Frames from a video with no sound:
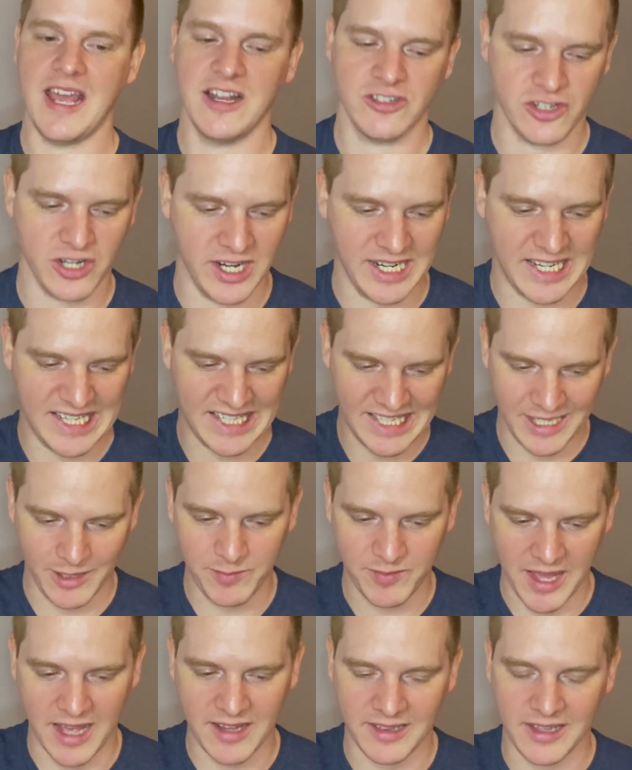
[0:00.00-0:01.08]
and try to
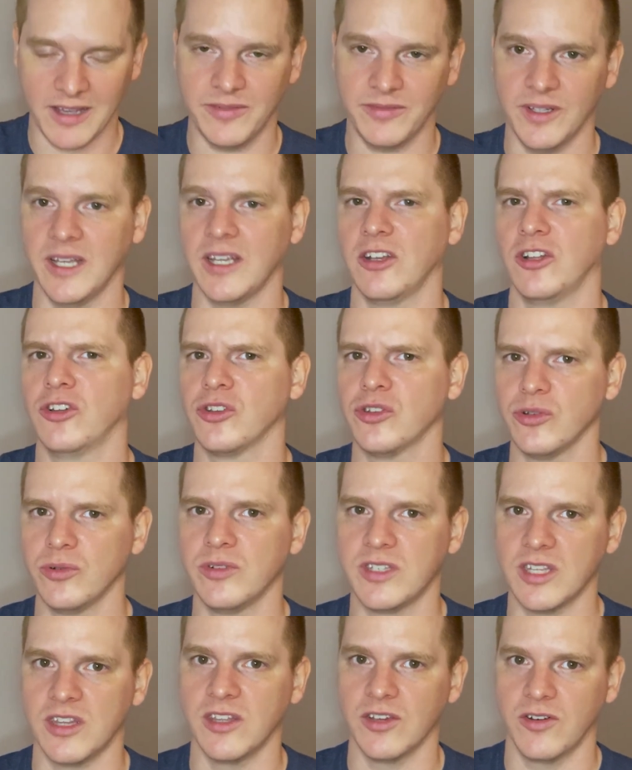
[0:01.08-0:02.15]
keep that left leg
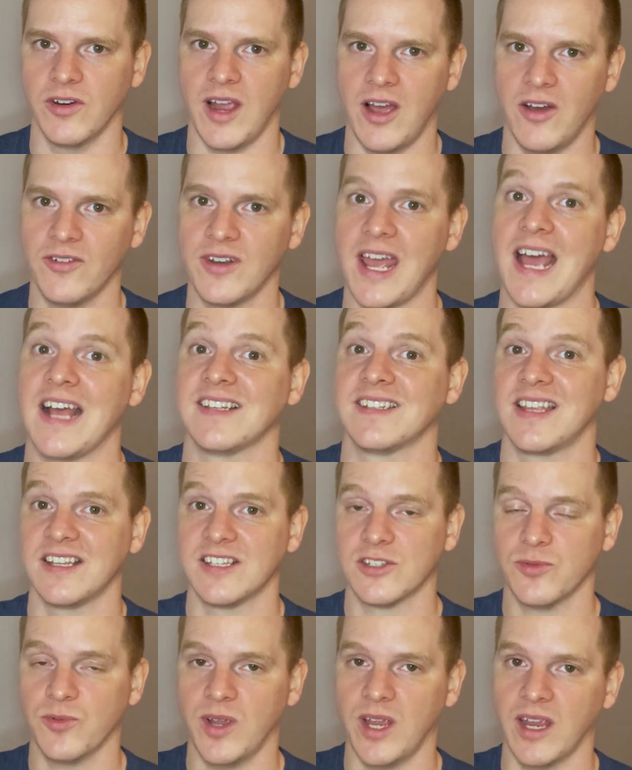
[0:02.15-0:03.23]
glued to the ground as they
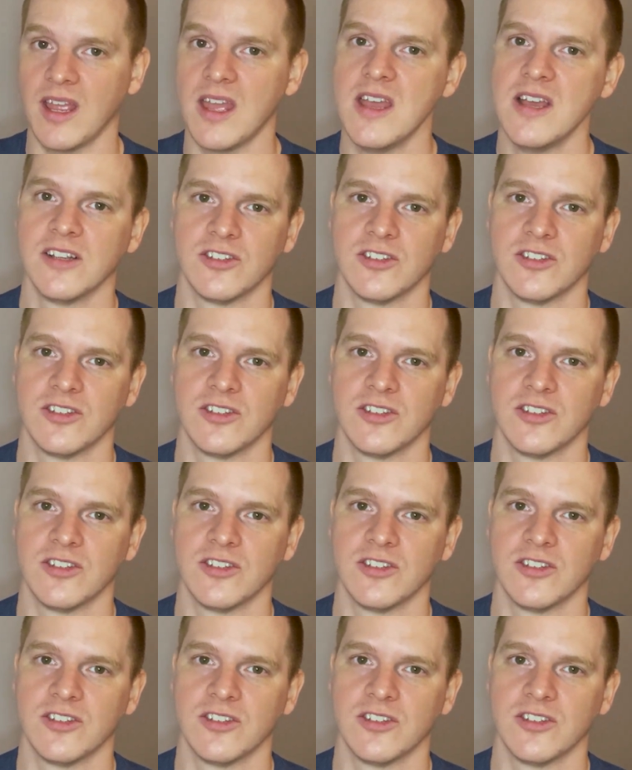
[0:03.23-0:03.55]
swing.